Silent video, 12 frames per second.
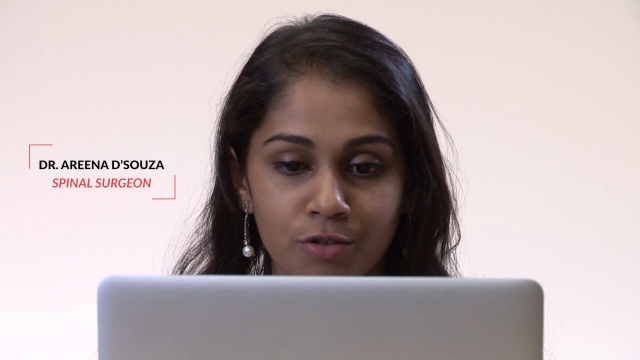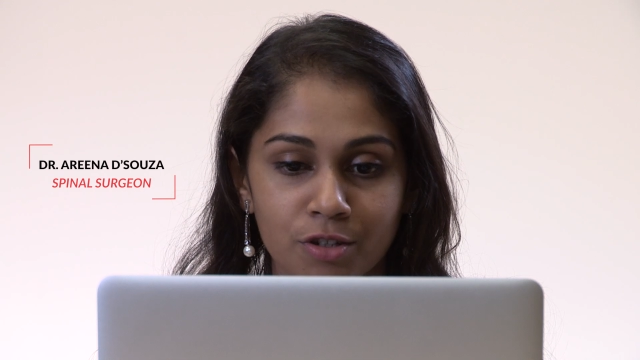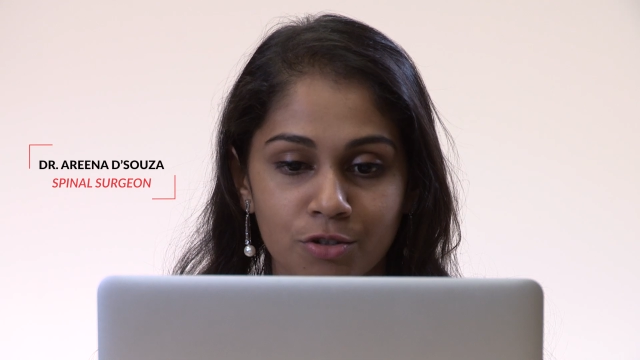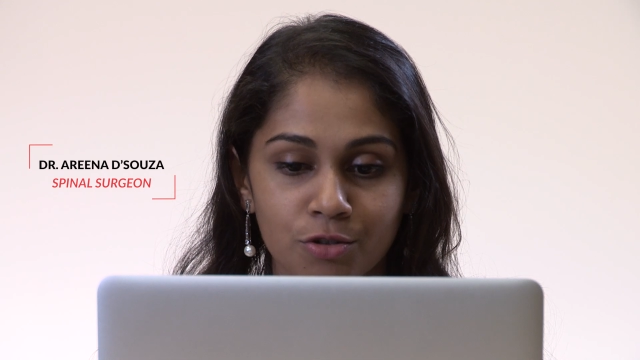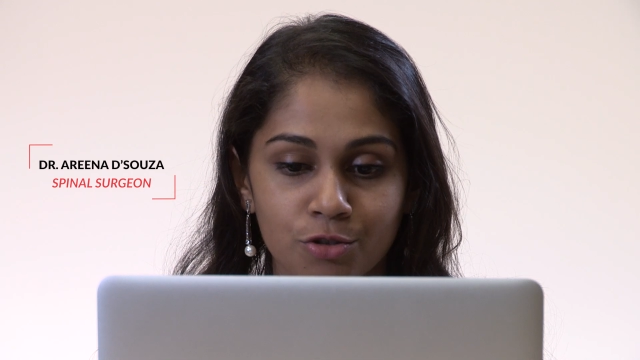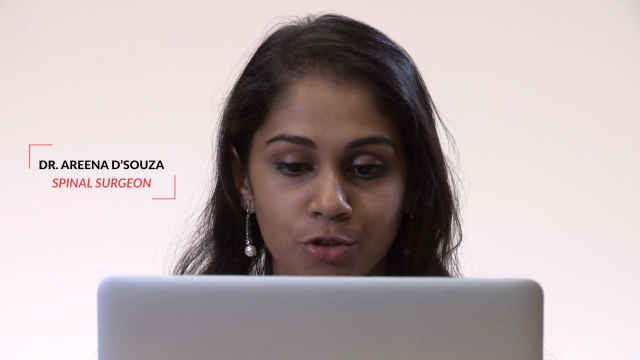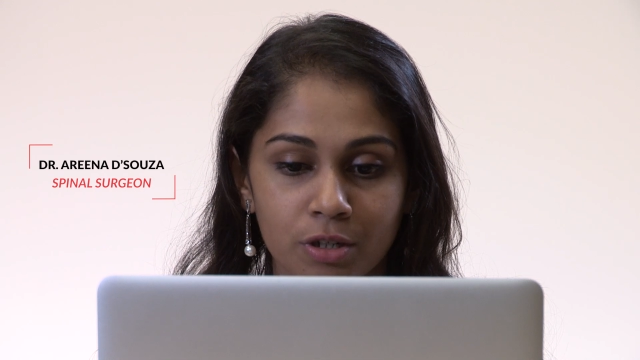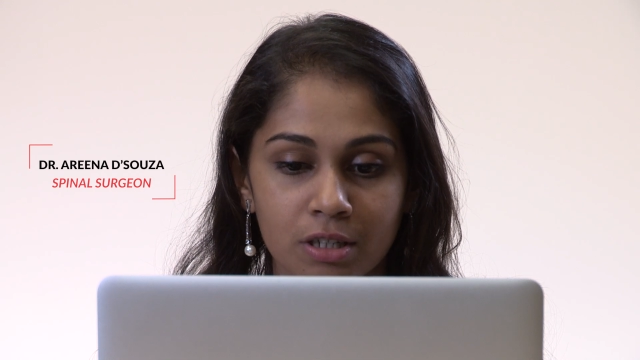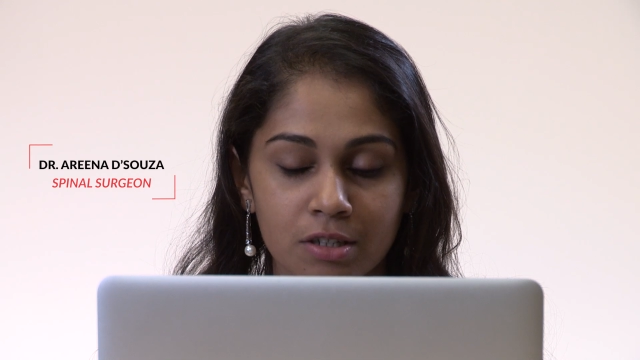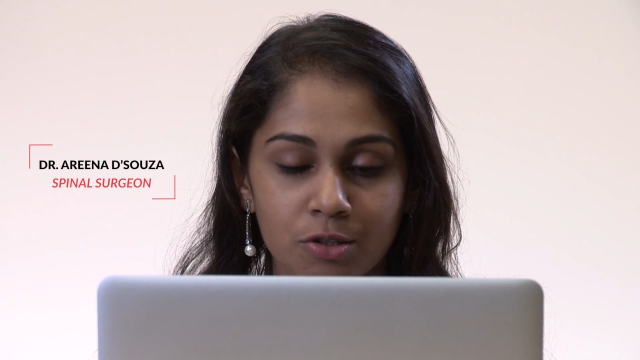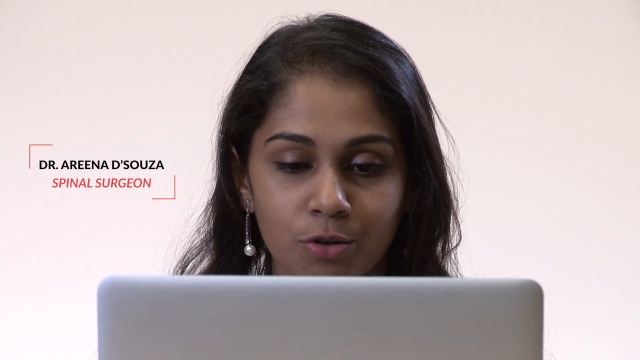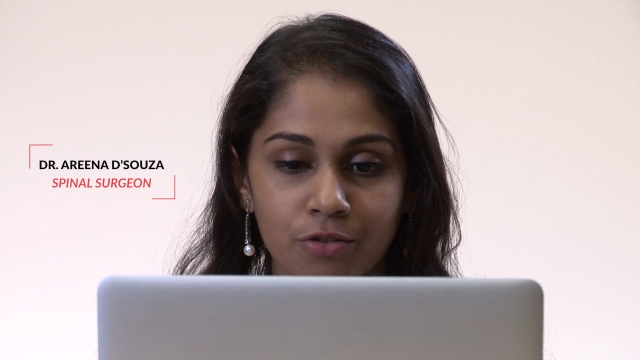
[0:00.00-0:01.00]
that you're
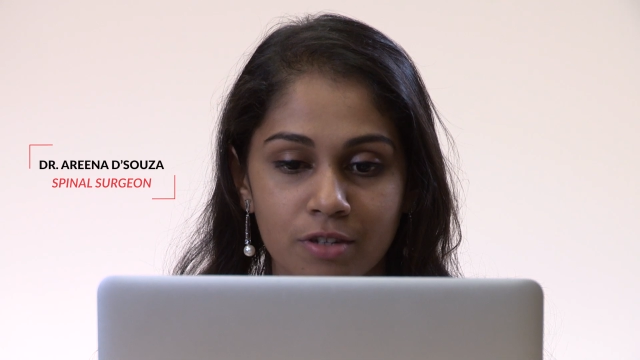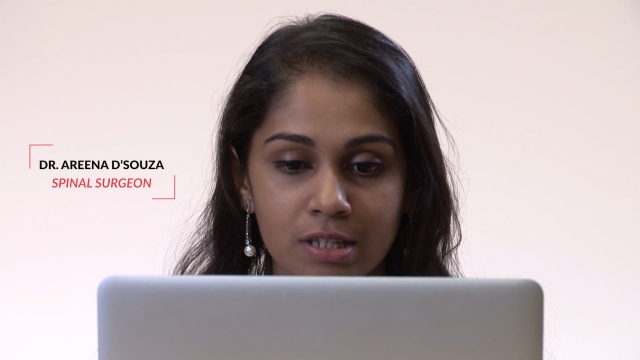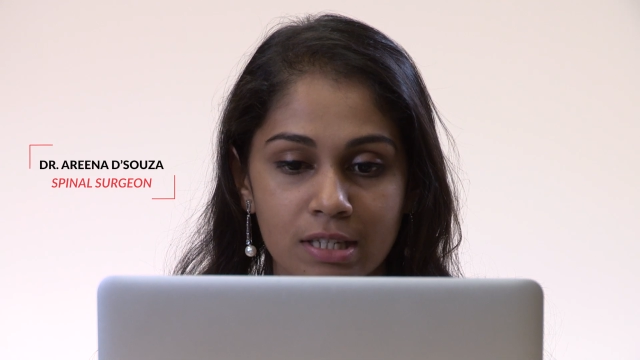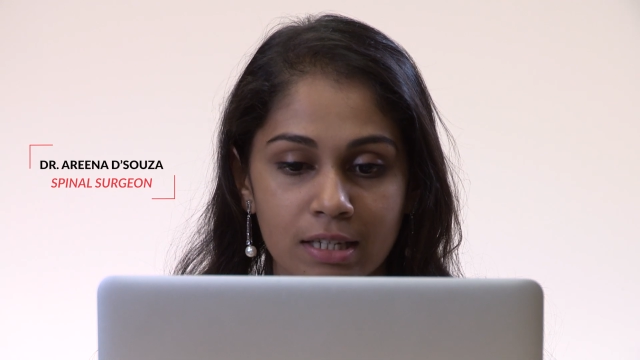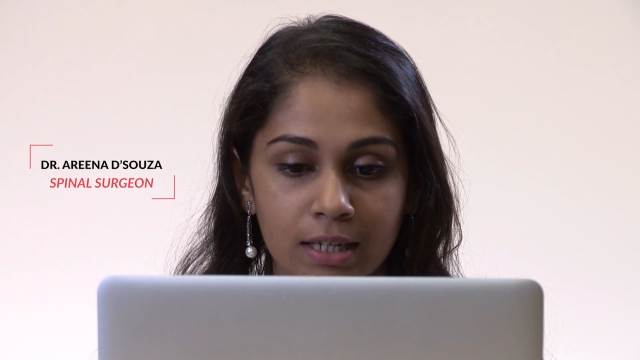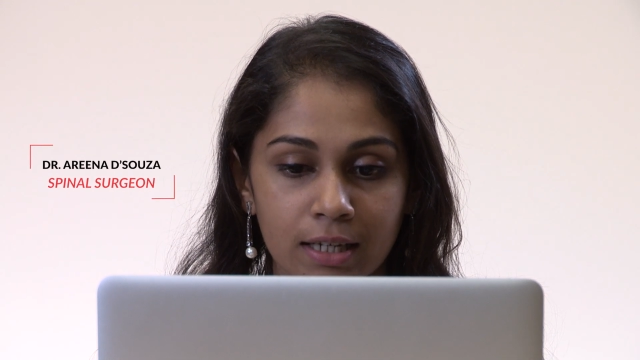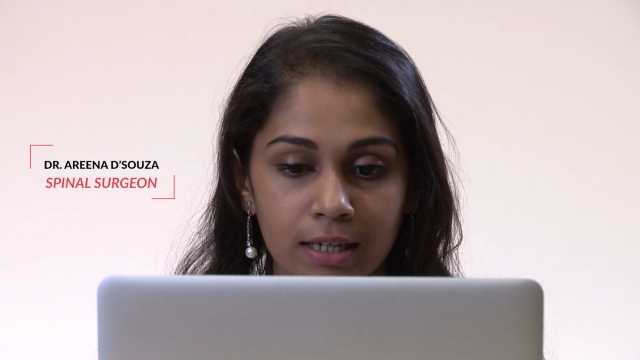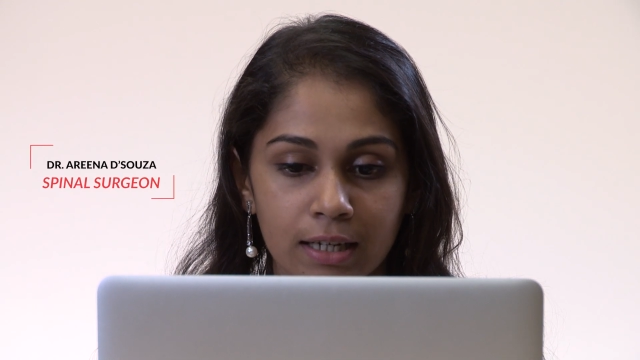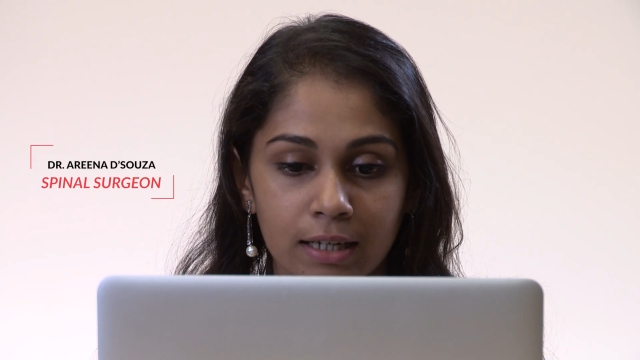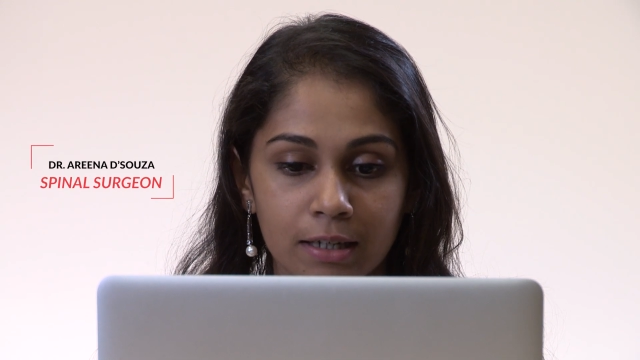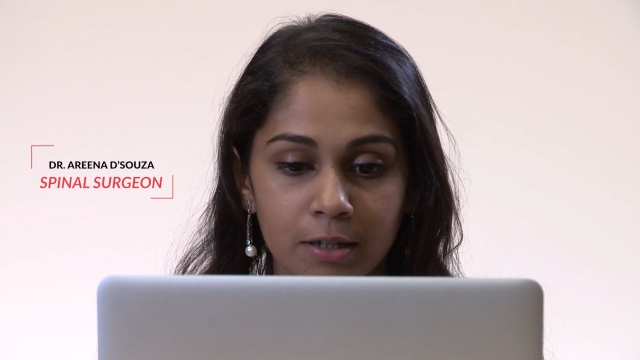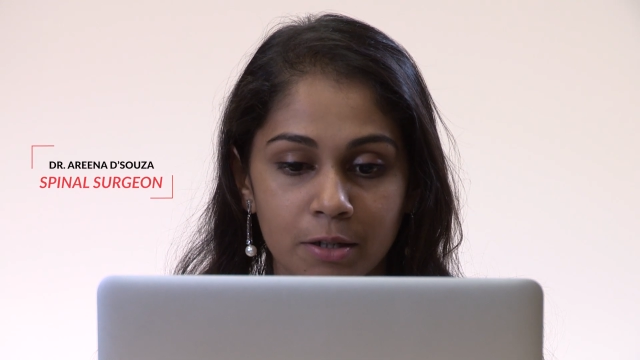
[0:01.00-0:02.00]
joining us on this.
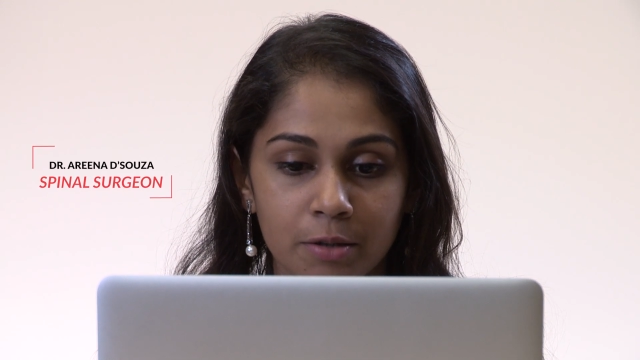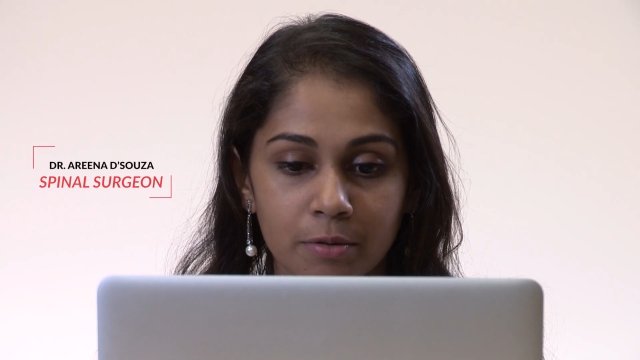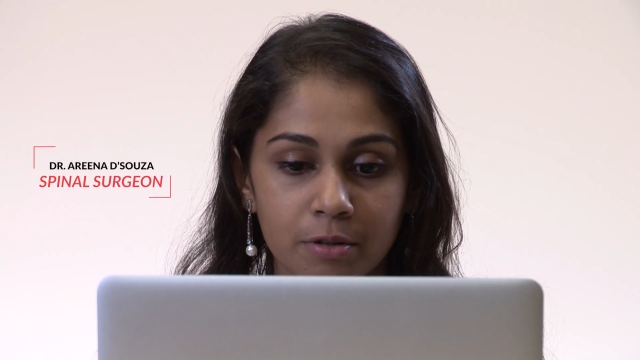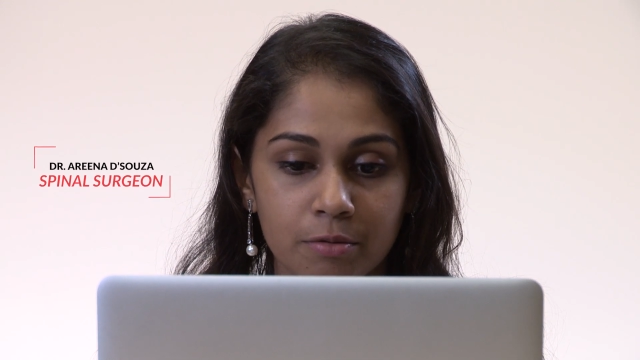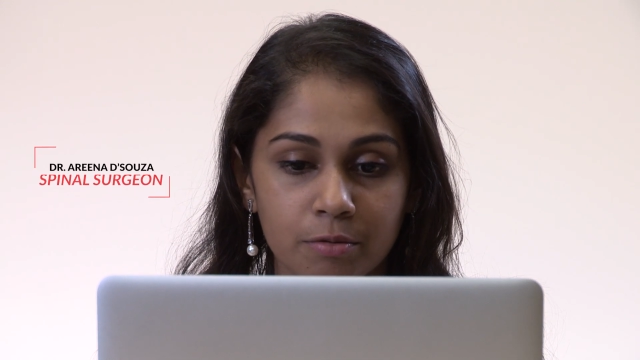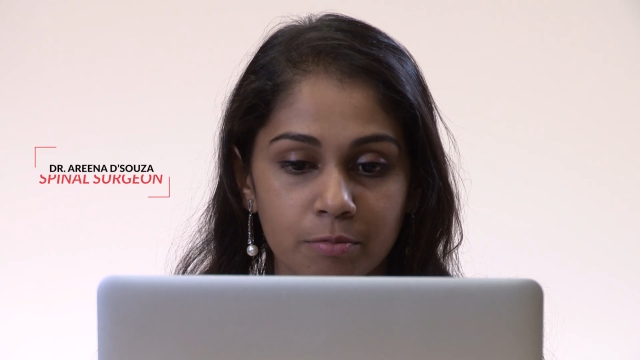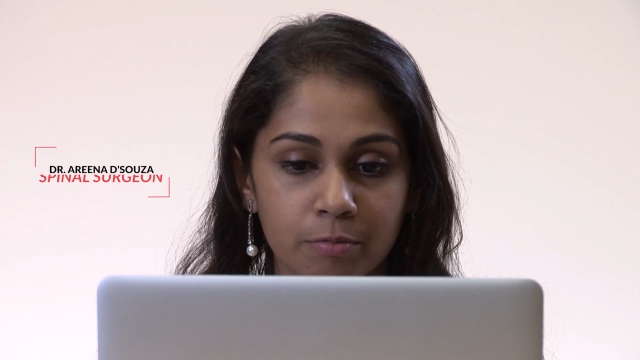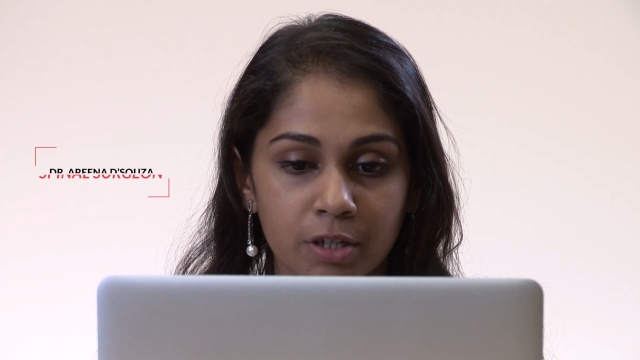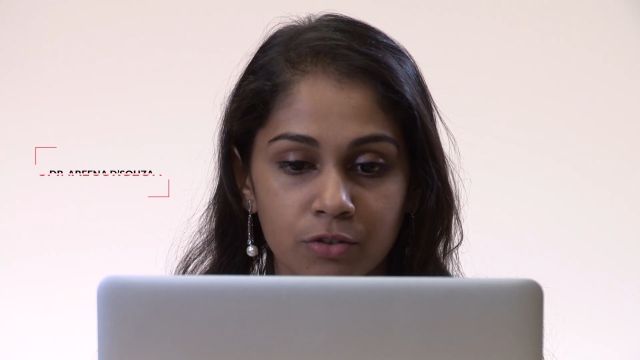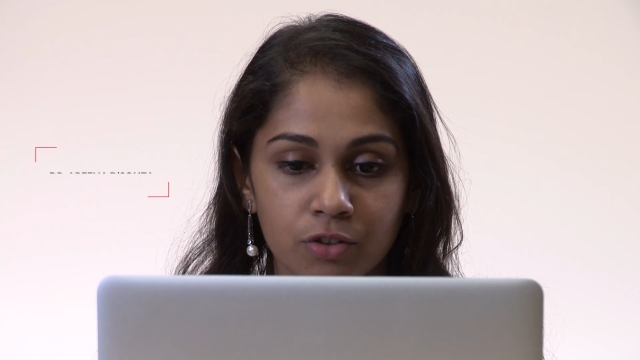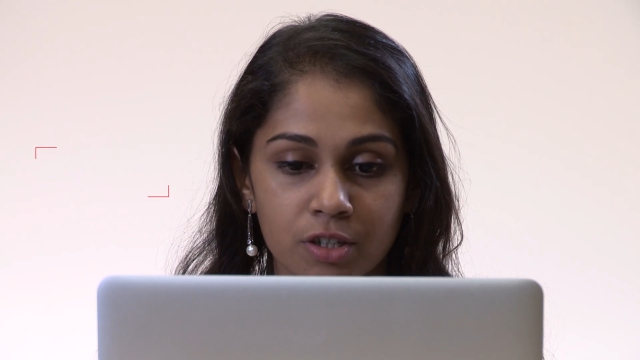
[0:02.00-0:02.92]
Martha,